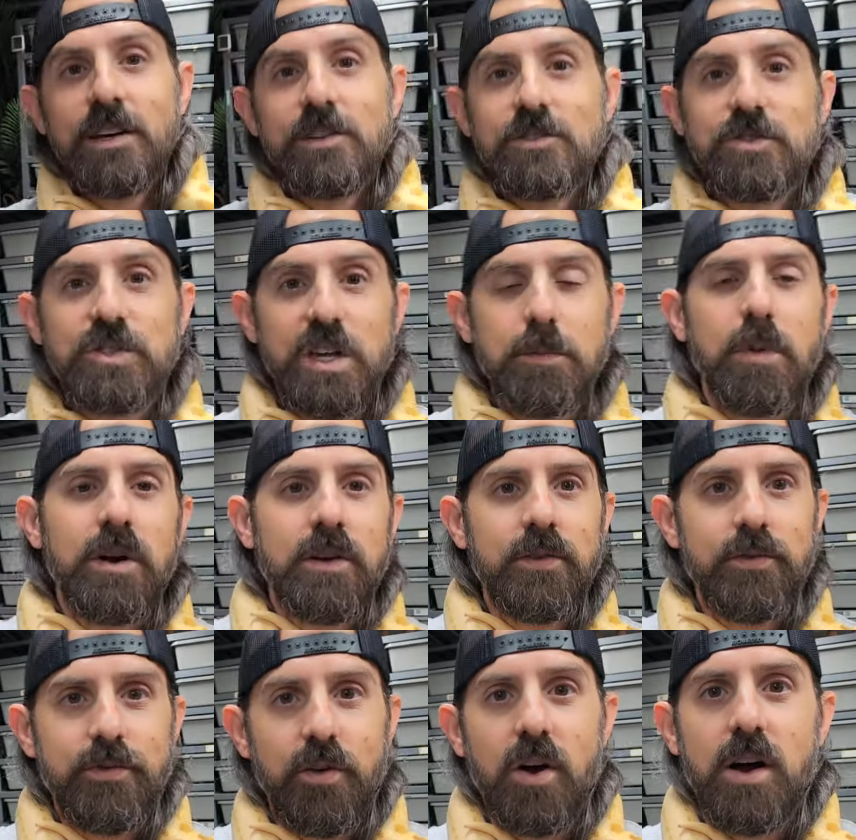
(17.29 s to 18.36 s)
Sheba
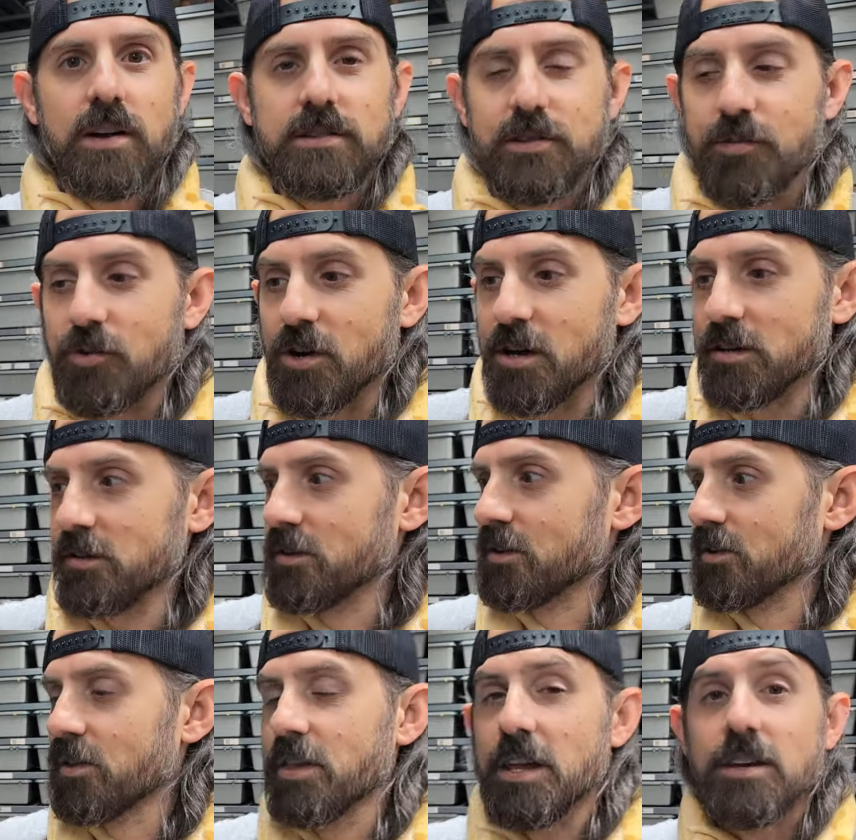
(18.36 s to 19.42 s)
Fox, if you're out
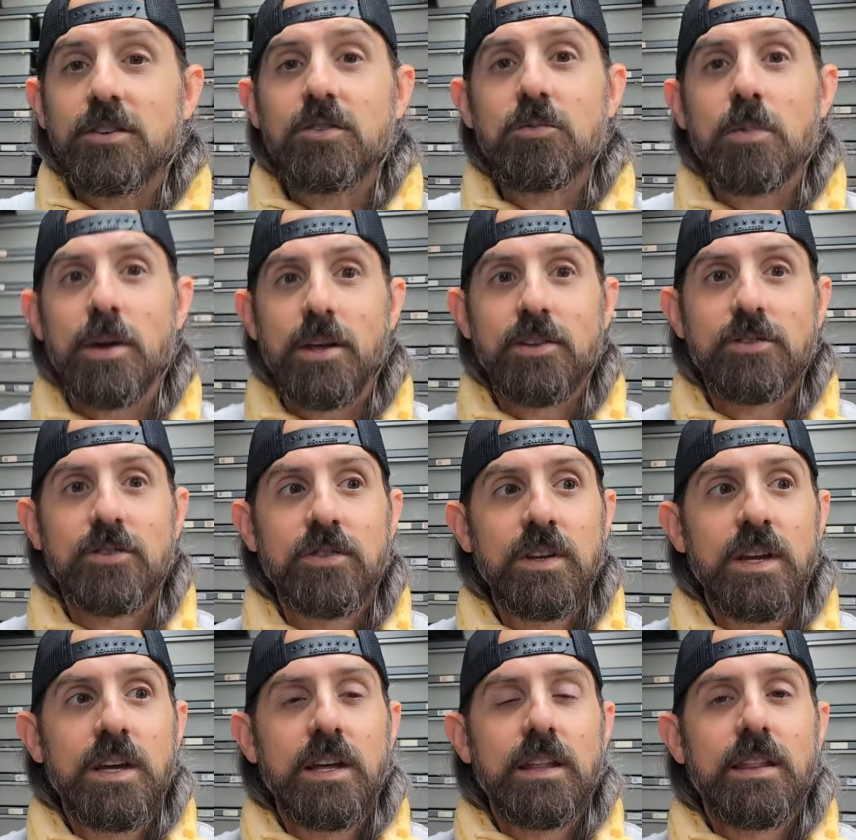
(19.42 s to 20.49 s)
there, thank you, because
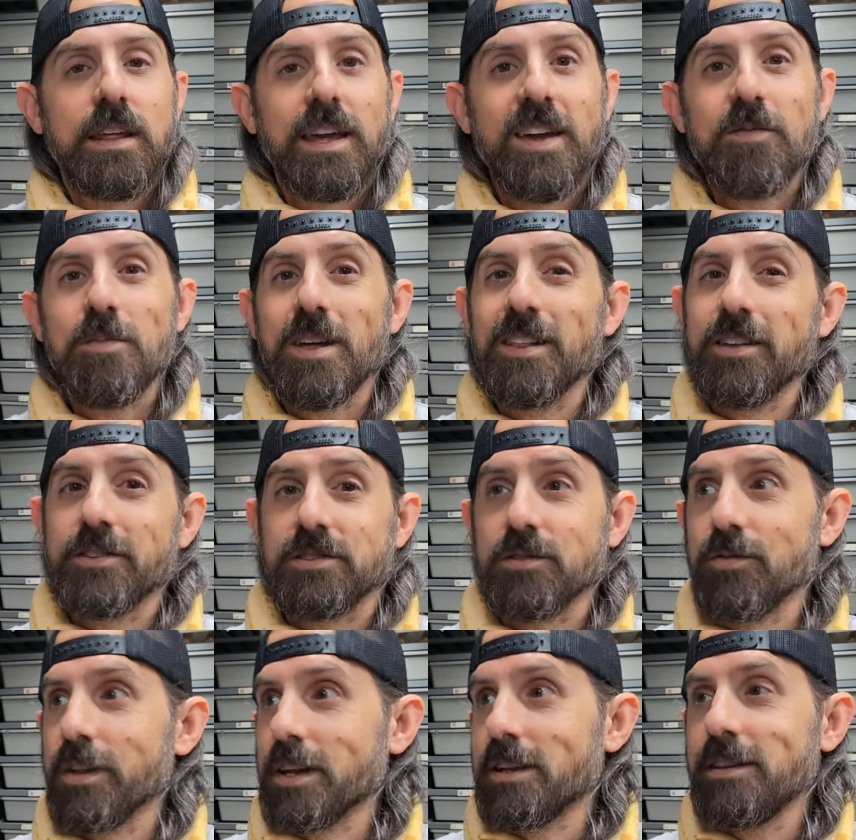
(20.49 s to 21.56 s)
they gave me a list
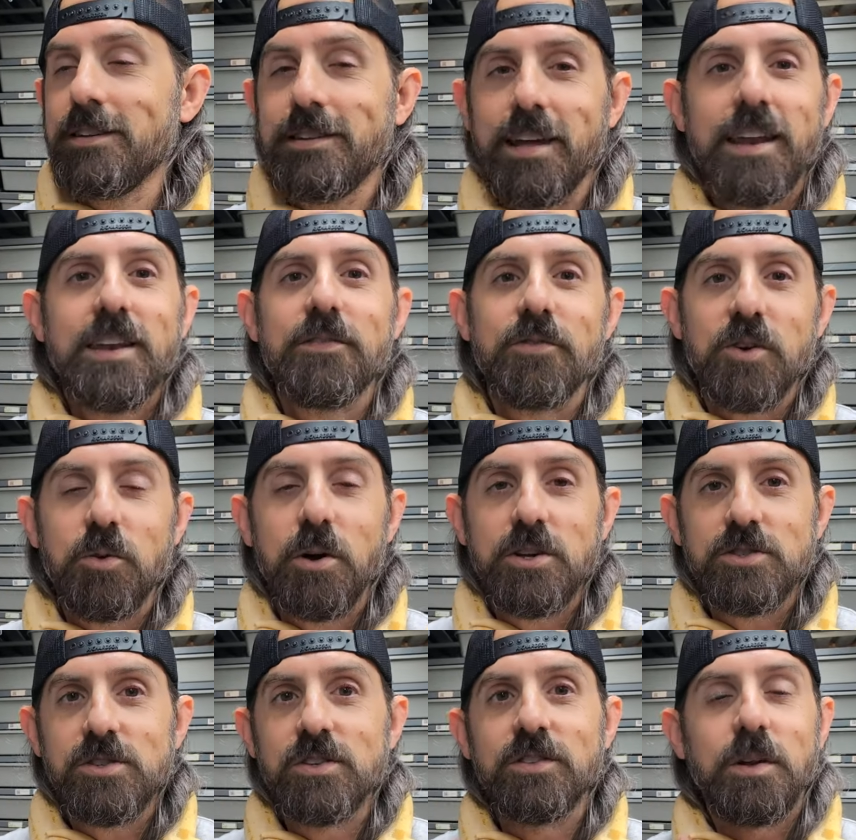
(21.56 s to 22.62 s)
of like 10 different
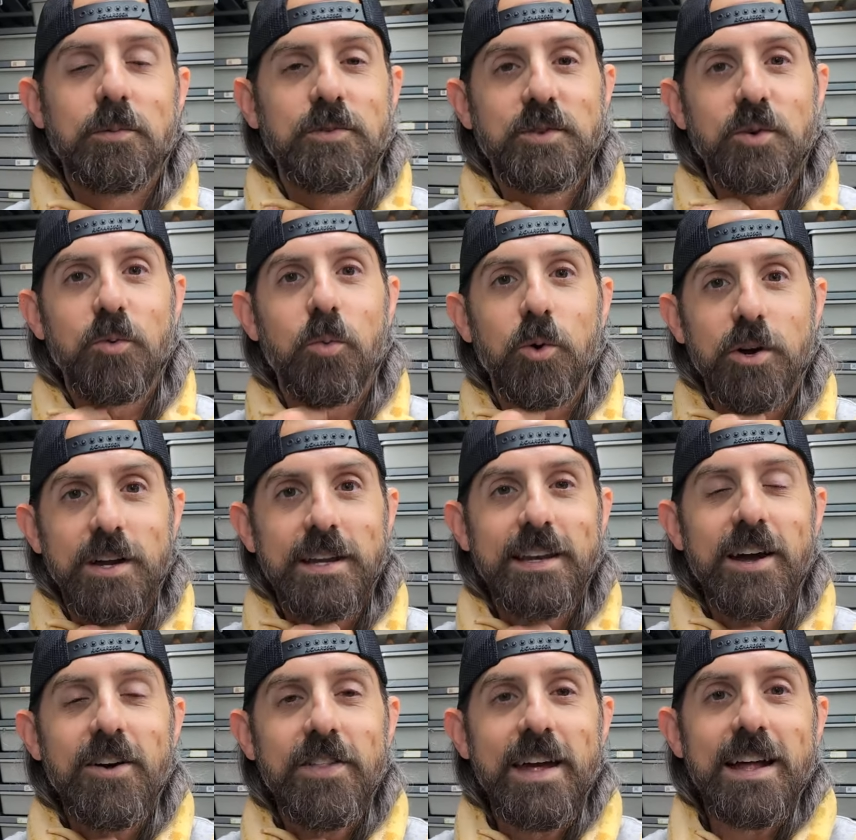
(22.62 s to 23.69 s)
questions and I'm still working
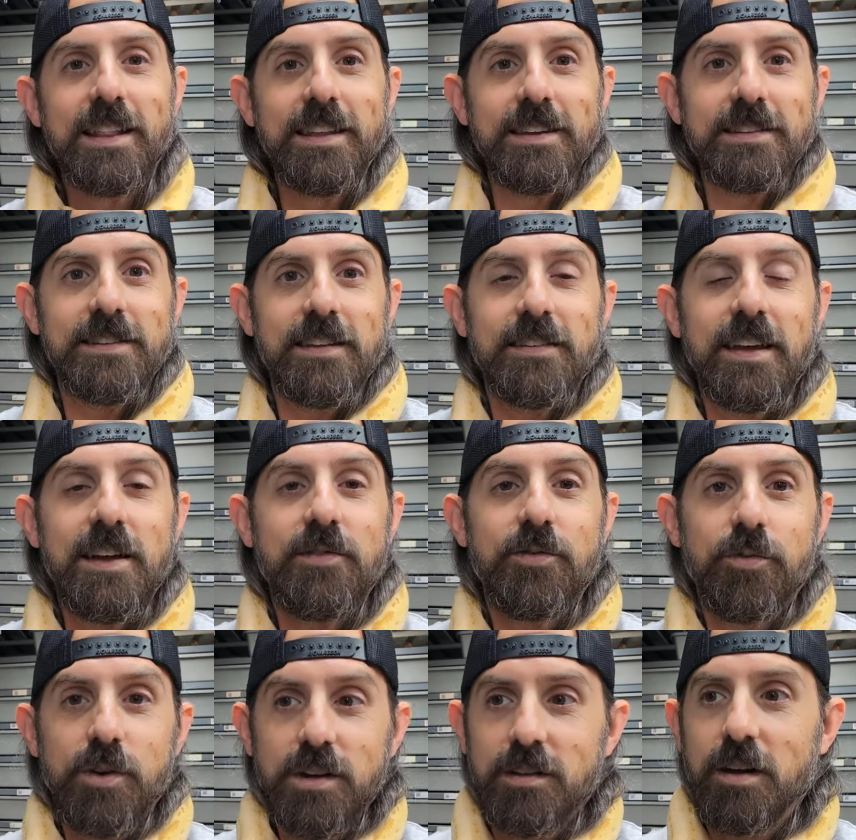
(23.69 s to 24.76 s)
down that list as I have
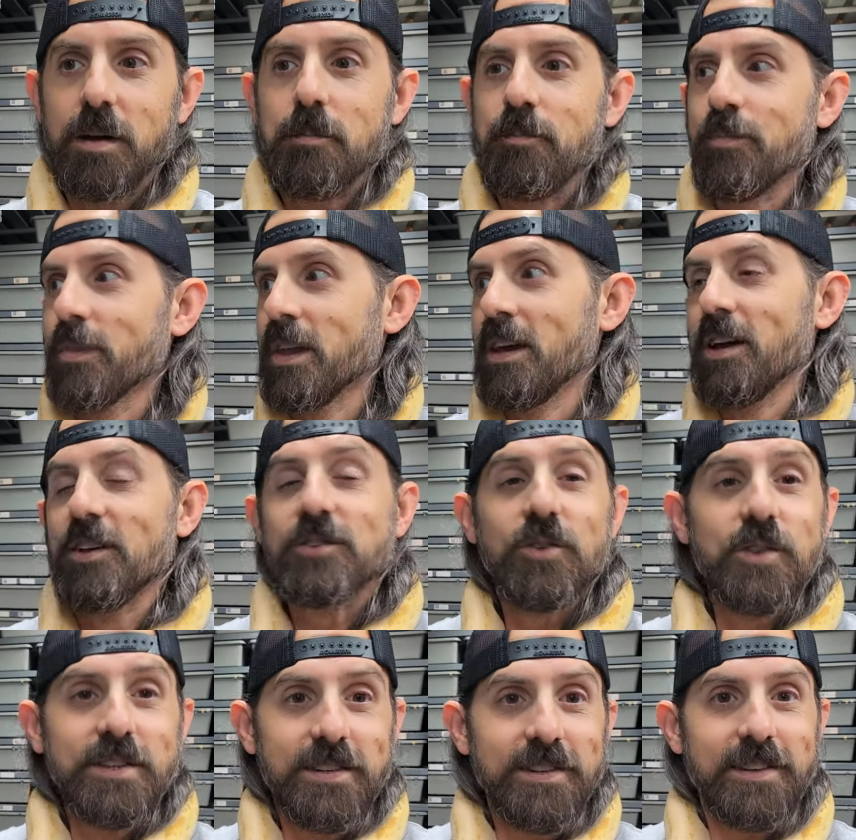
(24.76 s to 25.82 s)
free time. So
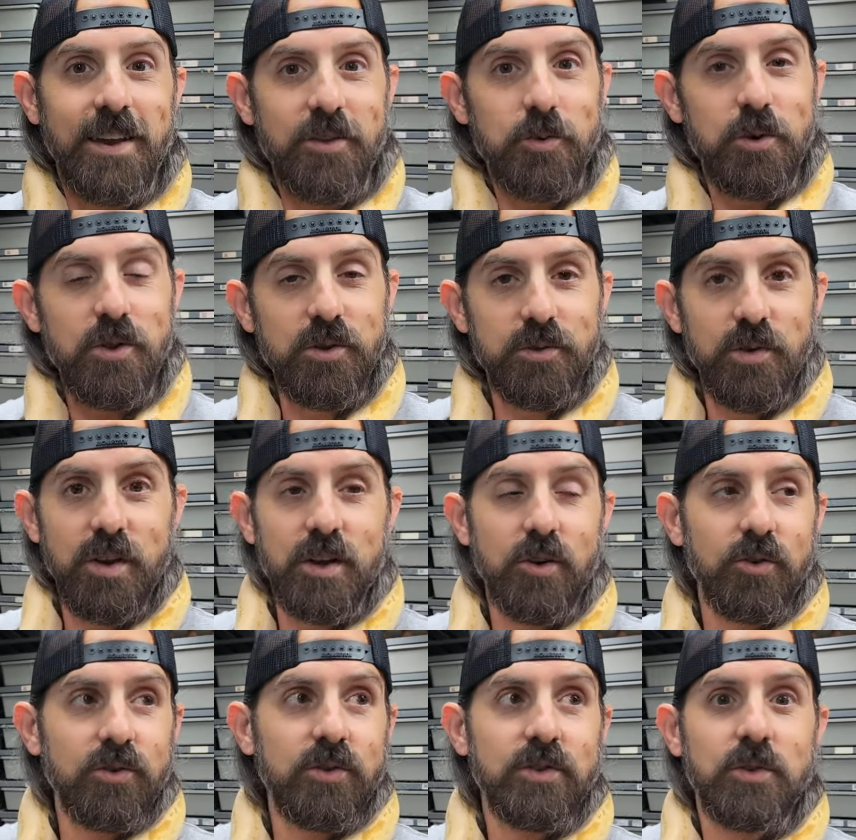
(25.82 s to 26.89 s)
this is another one of those
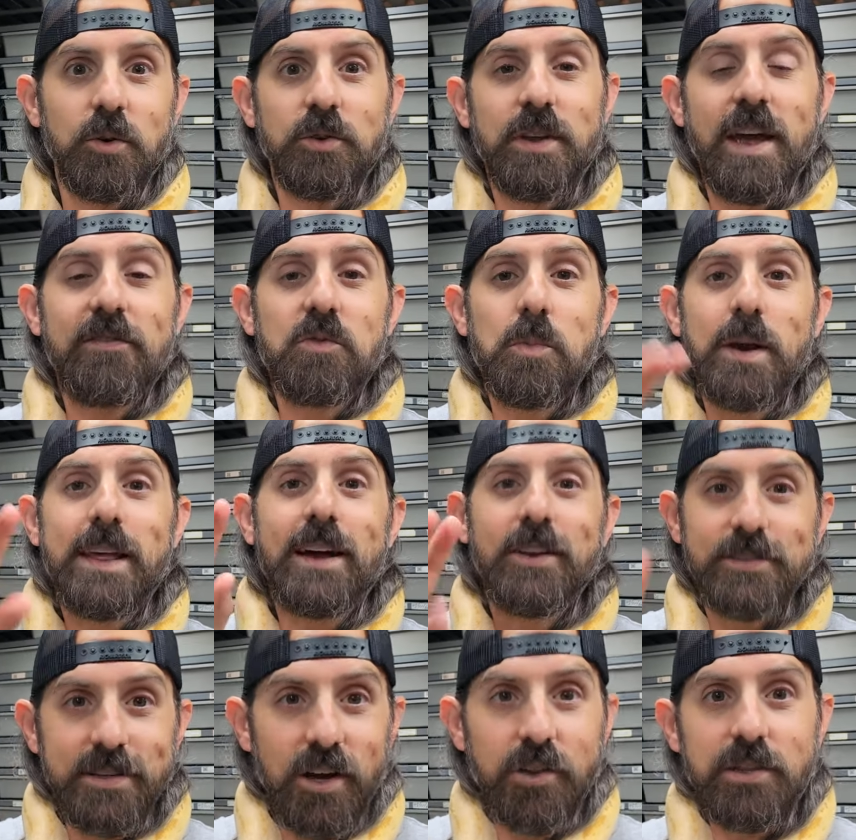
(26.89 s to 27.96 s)
videos. So to everybody
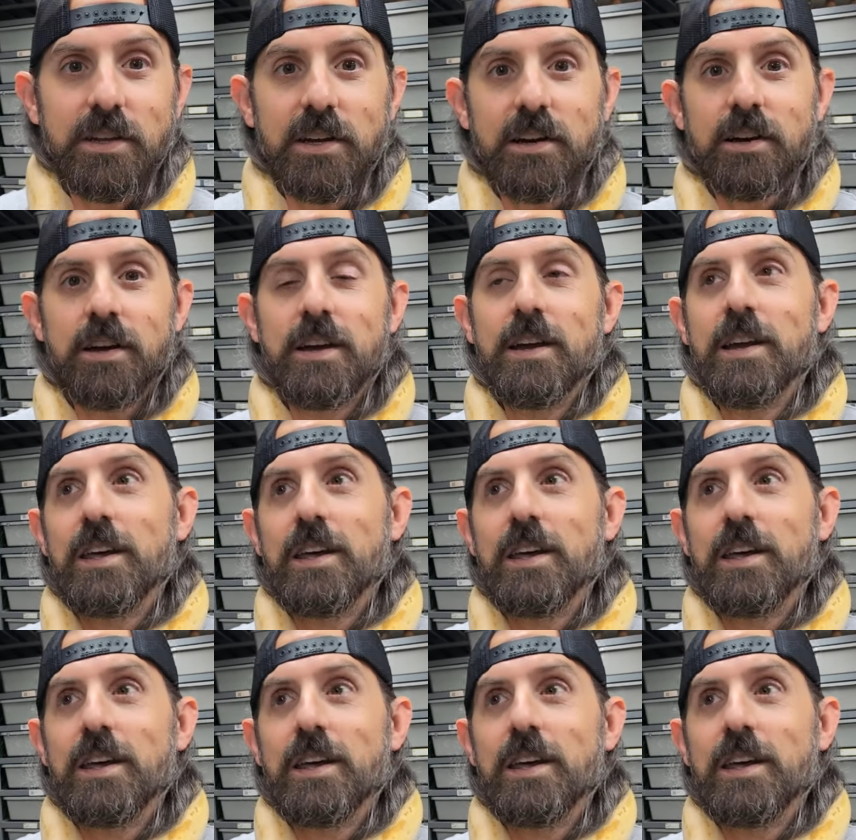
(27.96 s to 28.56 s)
else out there,